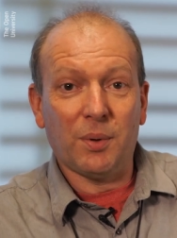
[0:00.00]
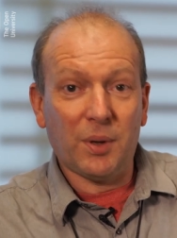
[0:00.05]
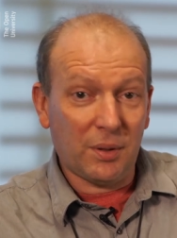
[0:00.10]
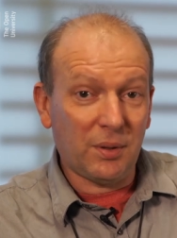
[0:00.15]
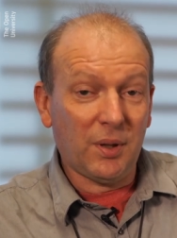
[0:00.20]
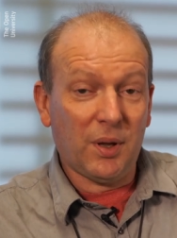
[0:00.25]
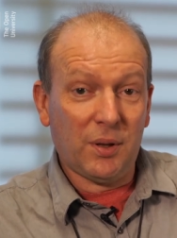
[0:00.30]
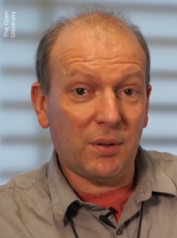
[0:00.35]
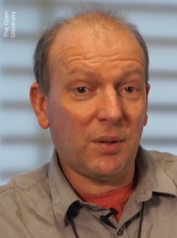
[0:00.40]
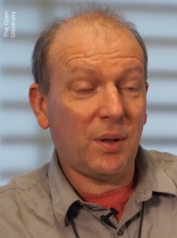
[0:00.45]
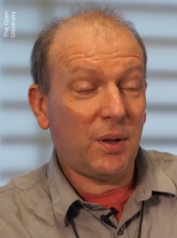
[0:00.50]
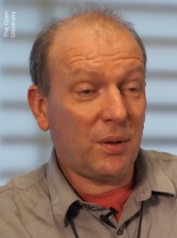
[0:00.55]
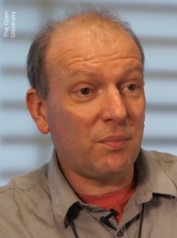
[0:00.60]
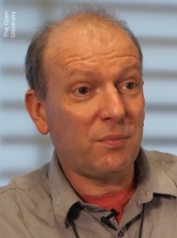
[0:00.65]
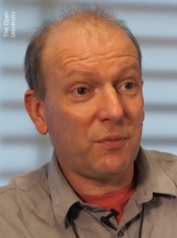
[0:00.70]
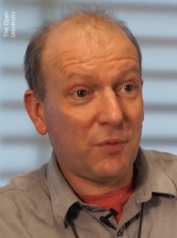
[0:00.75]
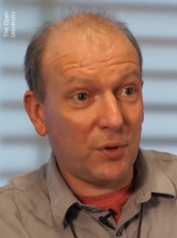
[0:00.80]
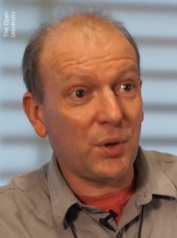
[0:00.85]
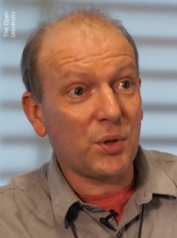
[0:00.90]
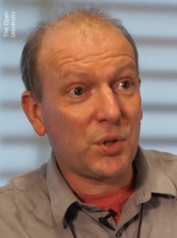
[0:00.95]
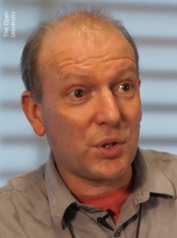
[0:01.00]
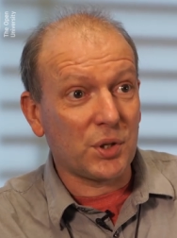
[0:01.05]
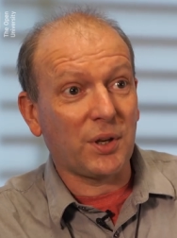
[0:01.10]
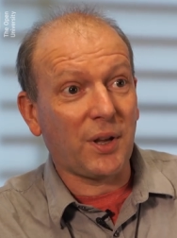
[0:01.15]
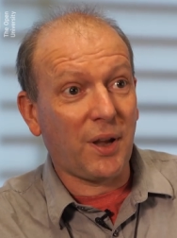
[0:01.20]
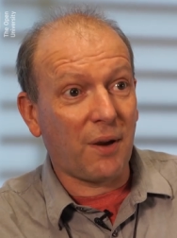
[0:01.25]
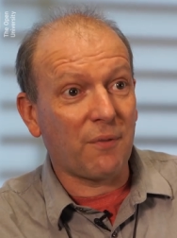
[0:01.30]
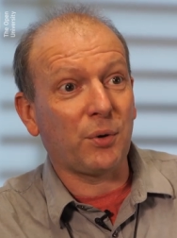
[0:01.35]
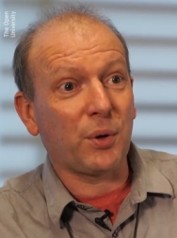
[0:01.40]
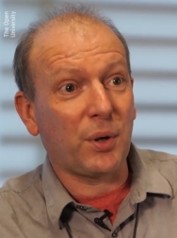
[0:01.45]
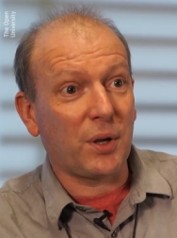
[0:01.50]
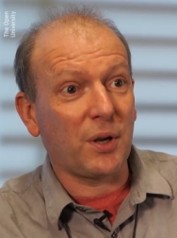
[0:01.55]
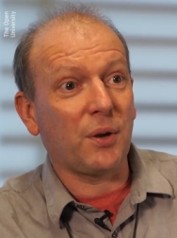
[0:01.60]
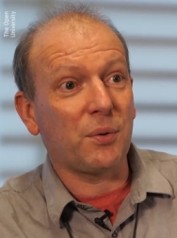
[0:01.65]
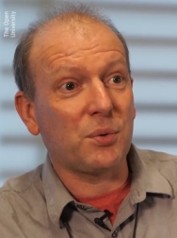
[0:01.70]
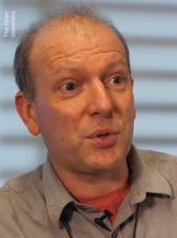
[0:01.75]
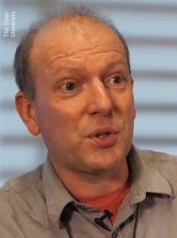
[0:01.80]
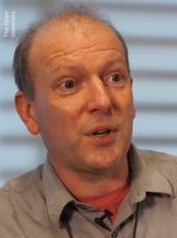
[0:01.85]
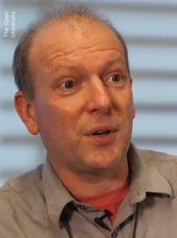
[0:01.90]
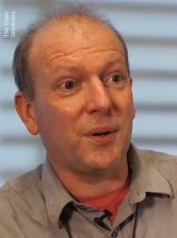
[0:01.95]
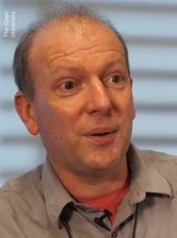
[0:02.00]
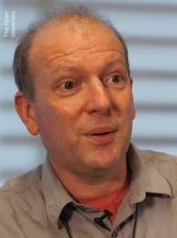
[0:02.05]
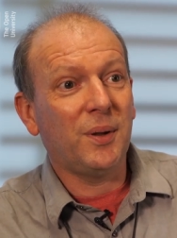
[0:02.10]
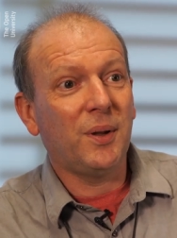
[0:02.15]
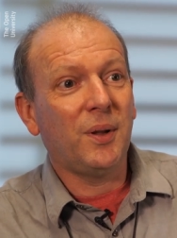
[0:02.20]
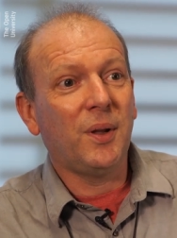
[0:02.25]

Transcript: in virtually every culture.